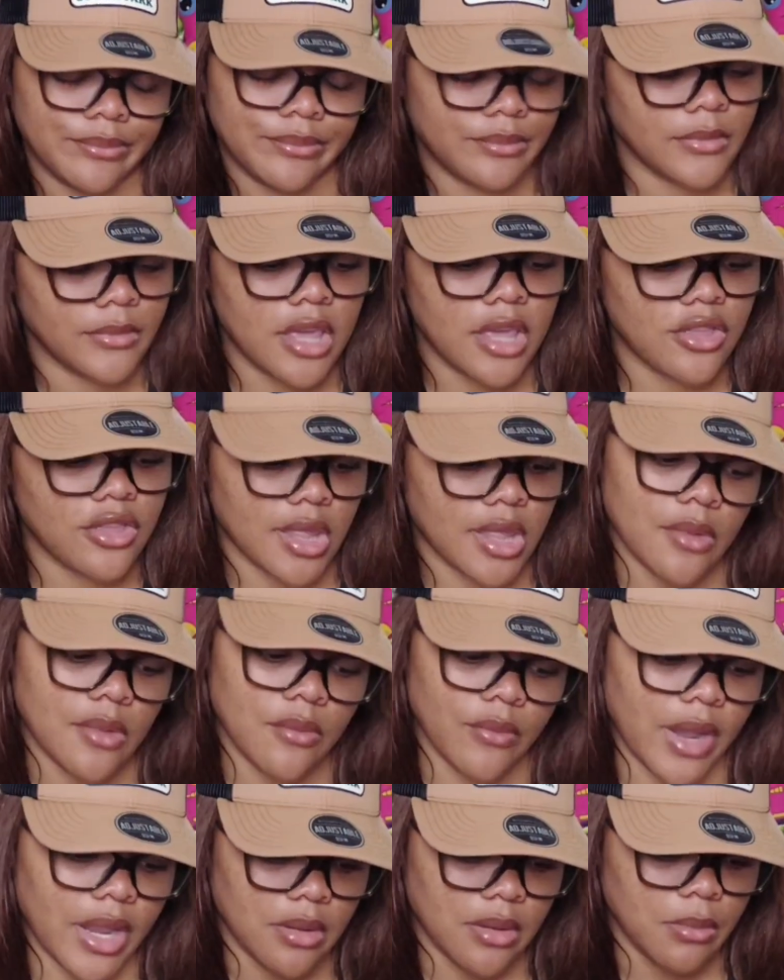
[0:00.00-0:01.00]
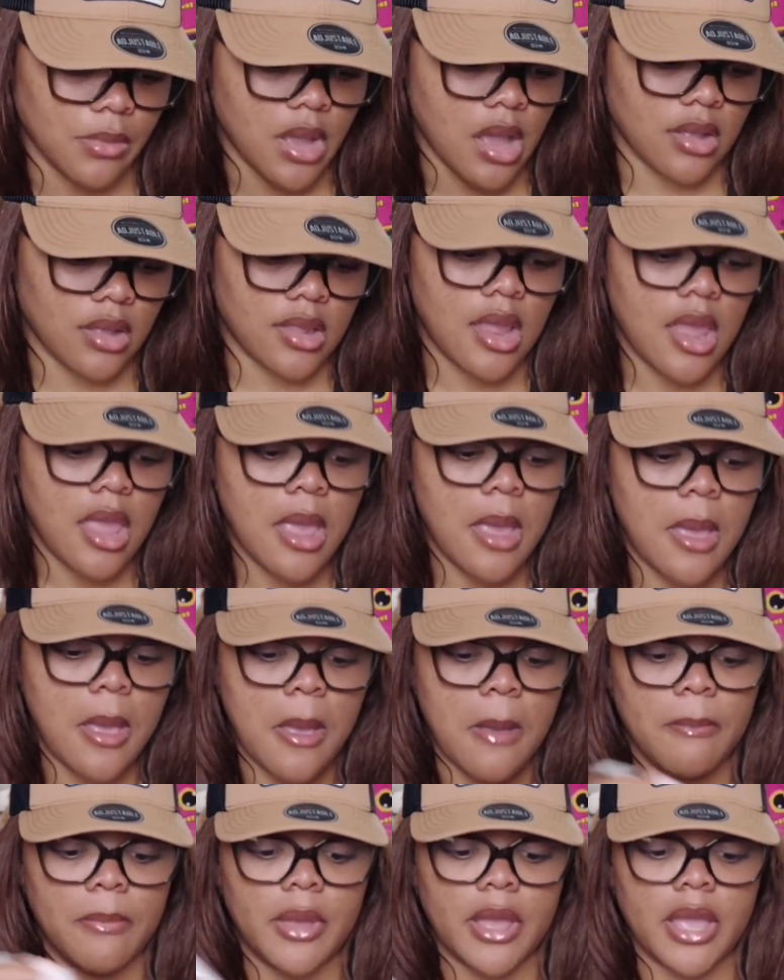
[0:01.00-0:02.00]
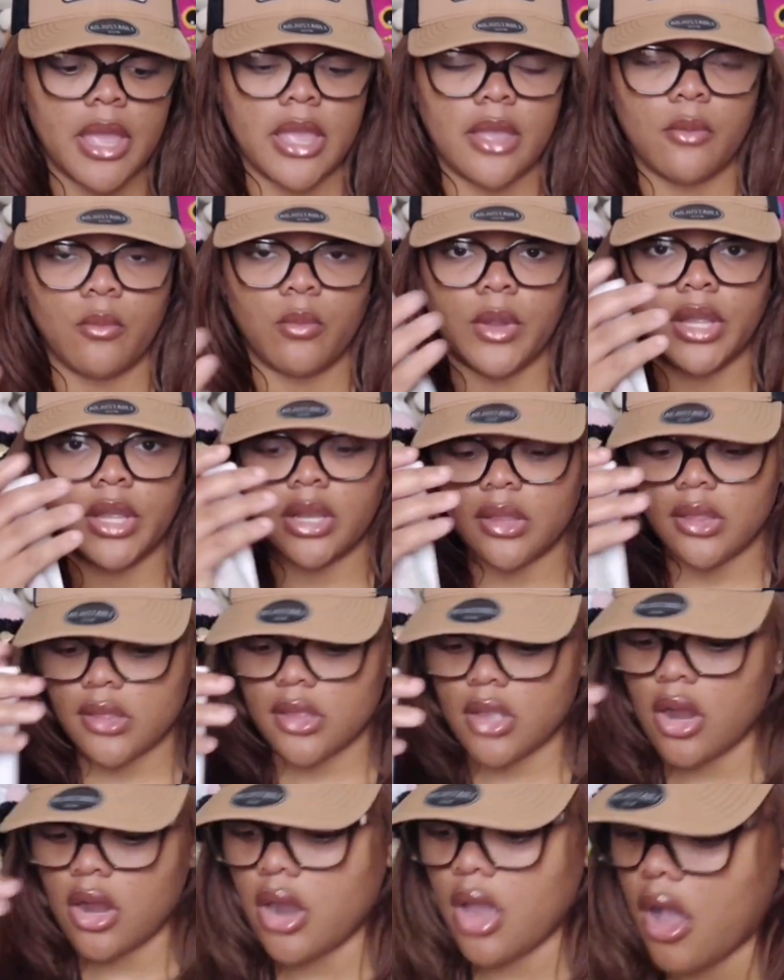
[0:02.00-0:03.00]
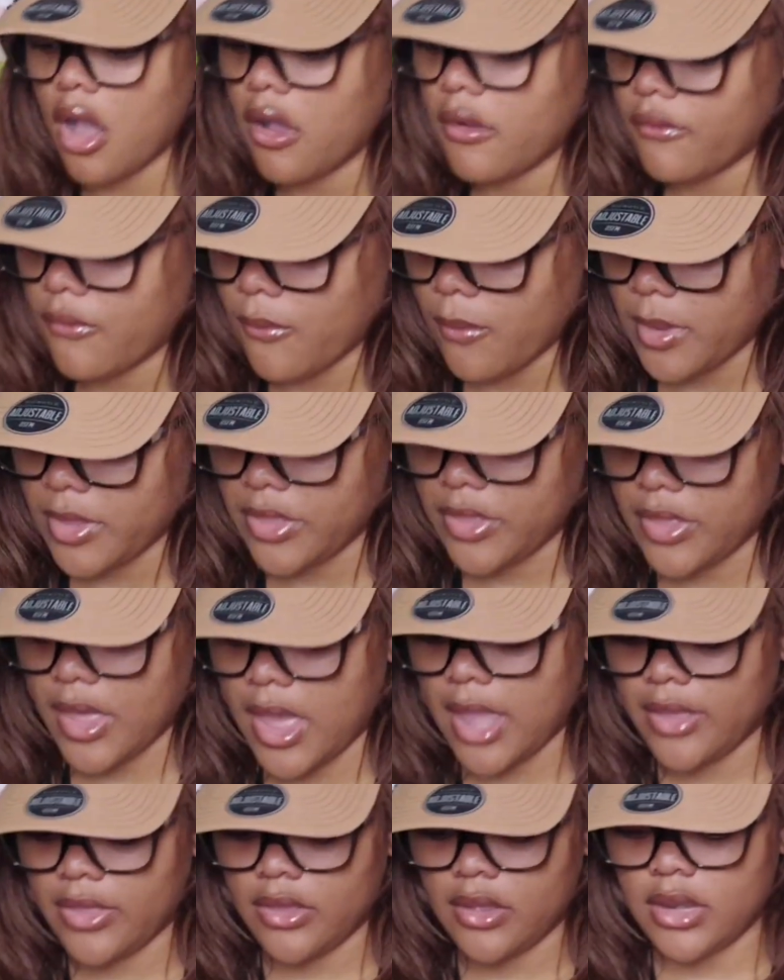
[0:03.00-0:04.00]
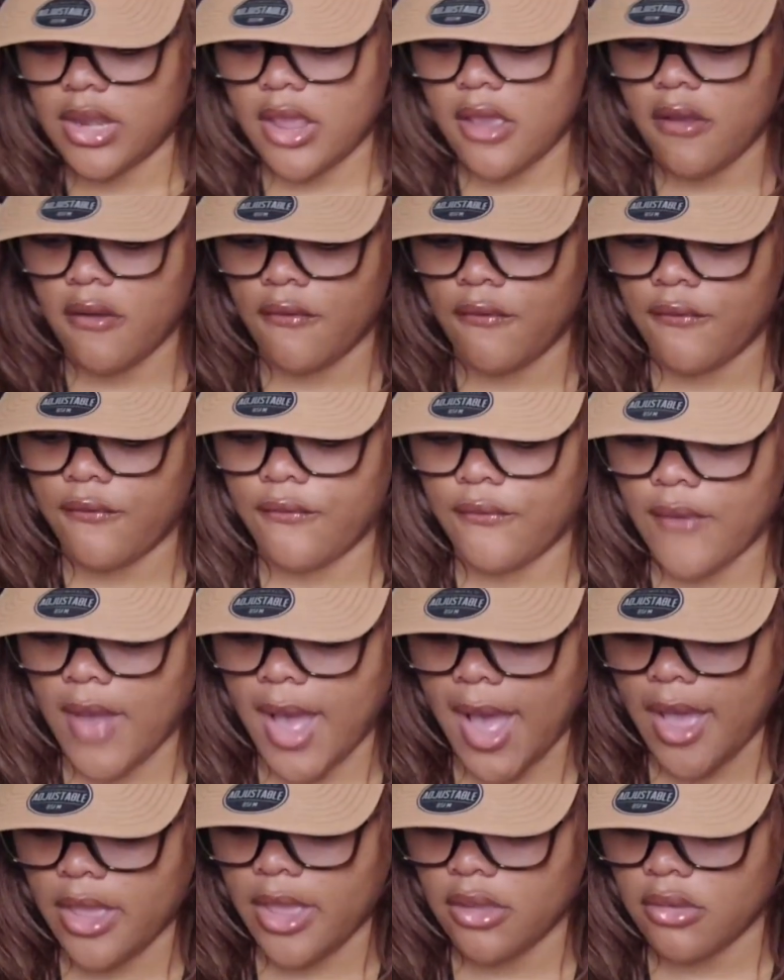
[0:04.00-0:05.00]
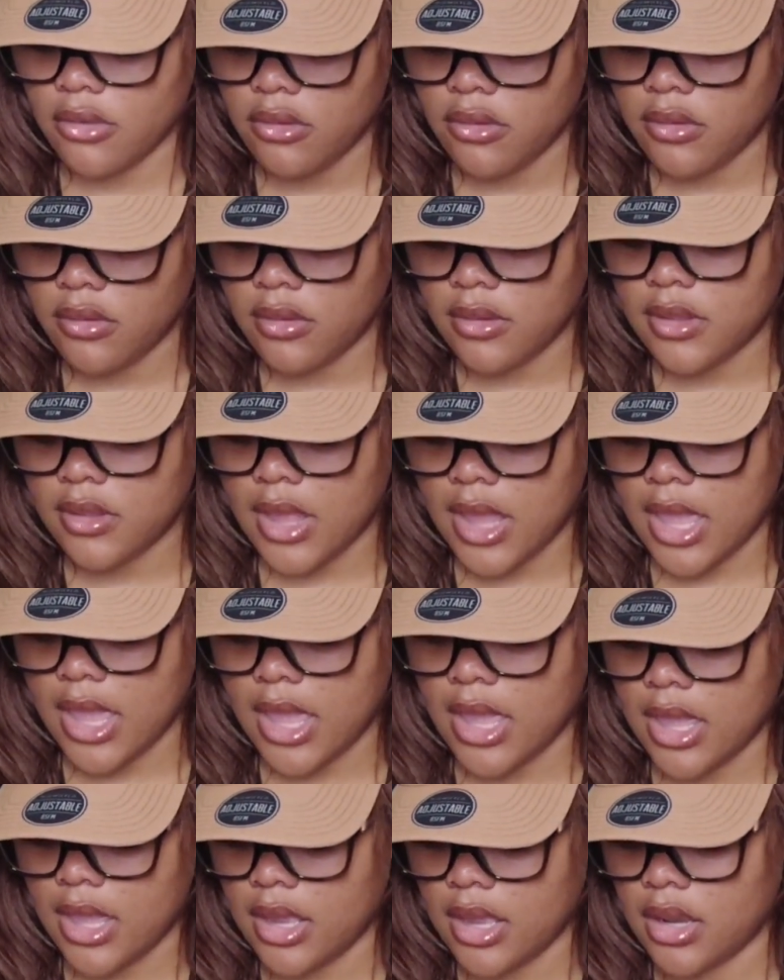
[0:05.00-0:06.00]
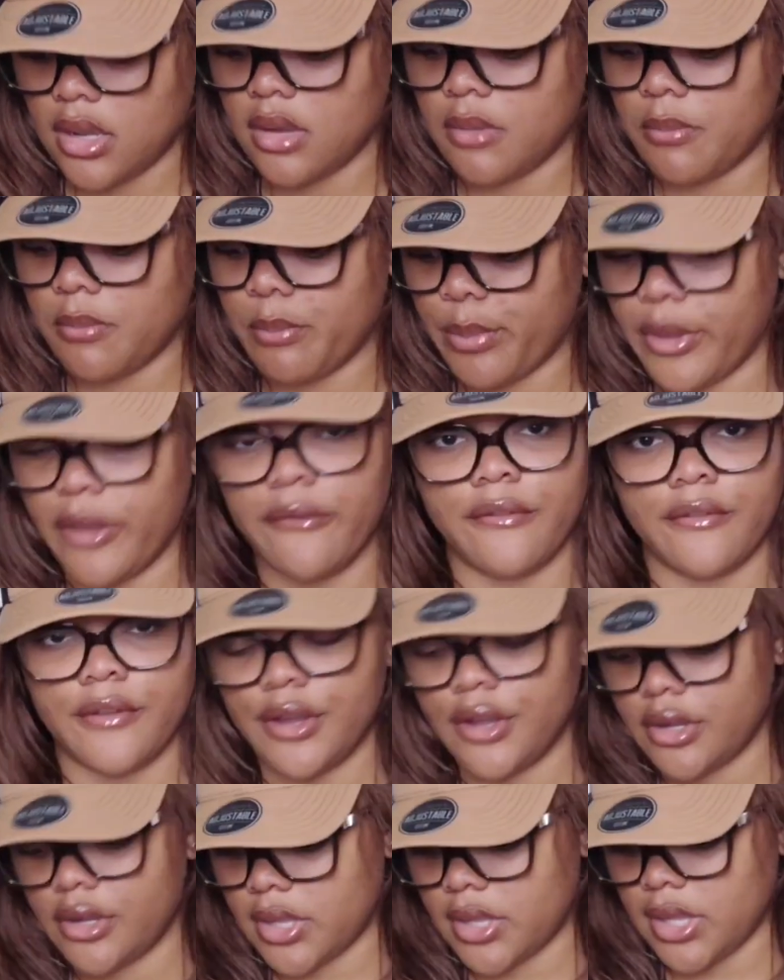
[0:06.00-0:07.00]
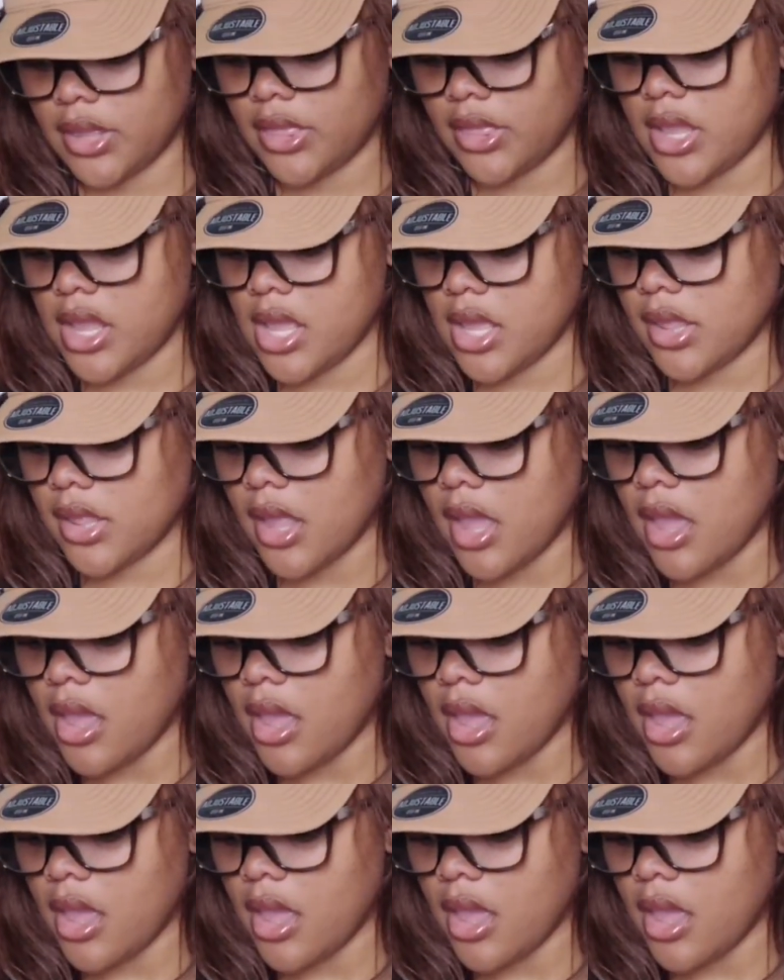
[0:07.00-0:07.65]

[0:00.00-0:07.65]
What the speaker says: It's just a random box. But we're gonna start off with like the nail files and buffers and things.